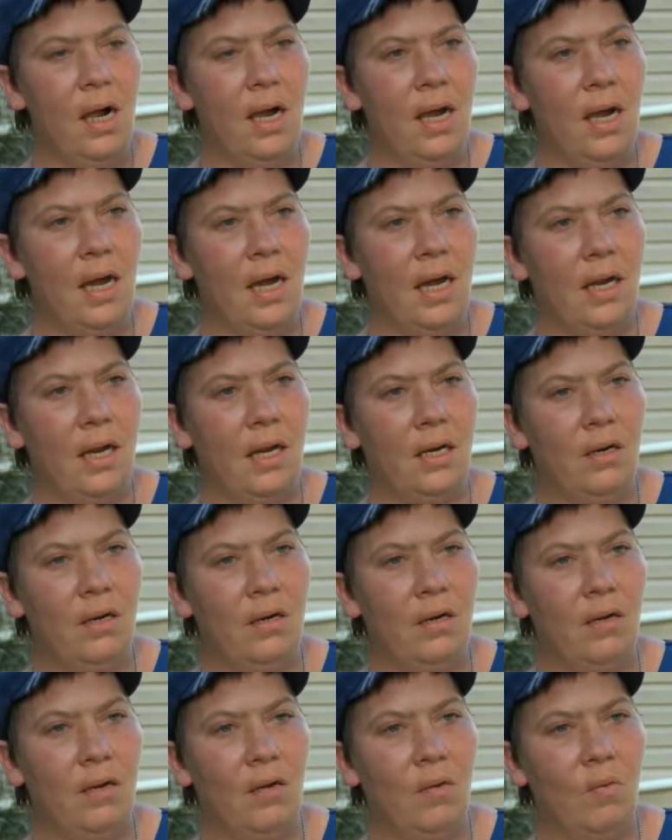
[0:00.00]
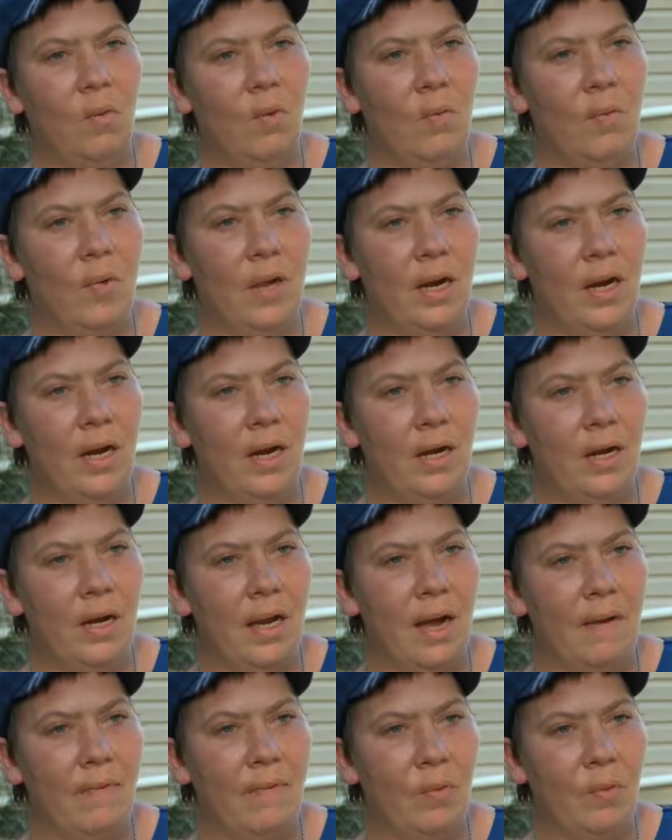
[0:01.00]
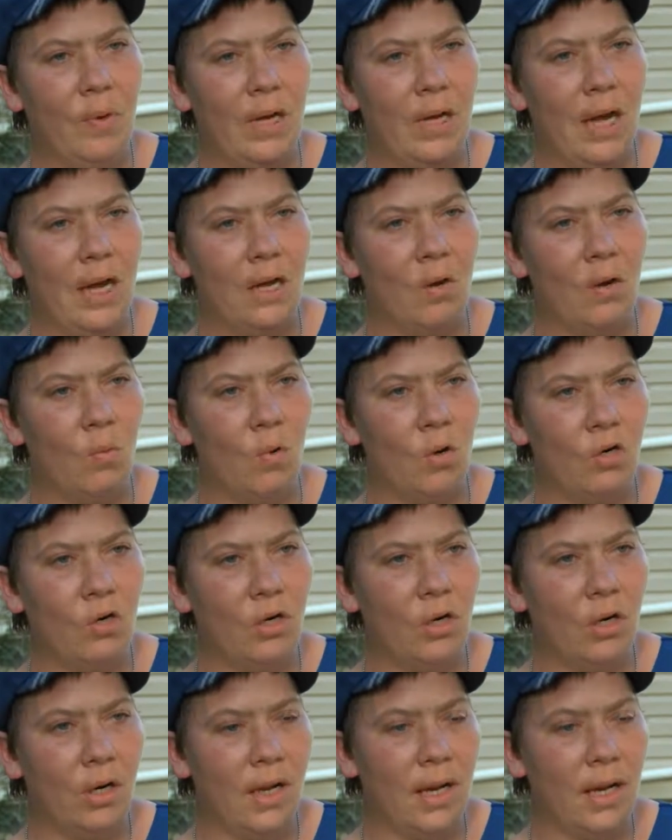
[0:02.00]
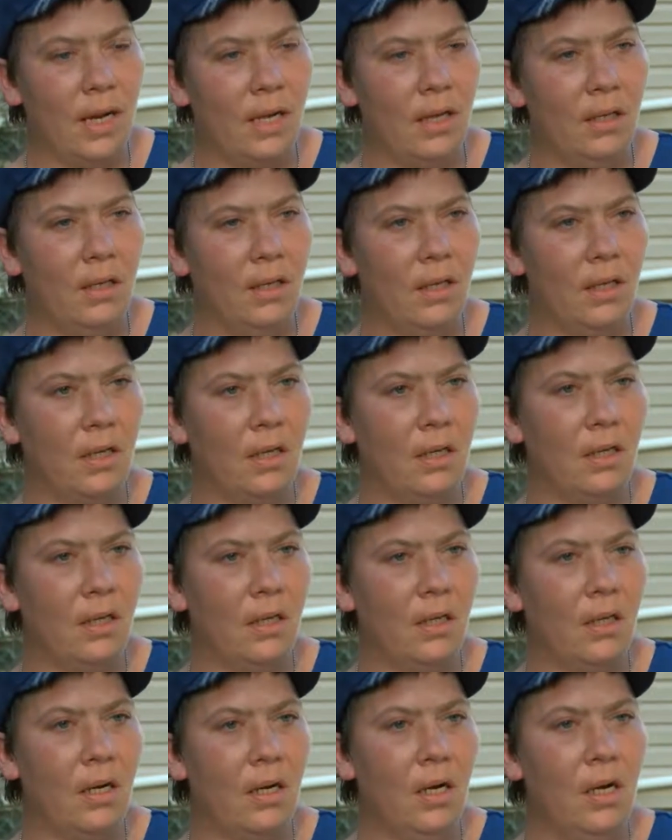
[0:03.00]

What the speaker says: And we went in after we got done washing our hands, and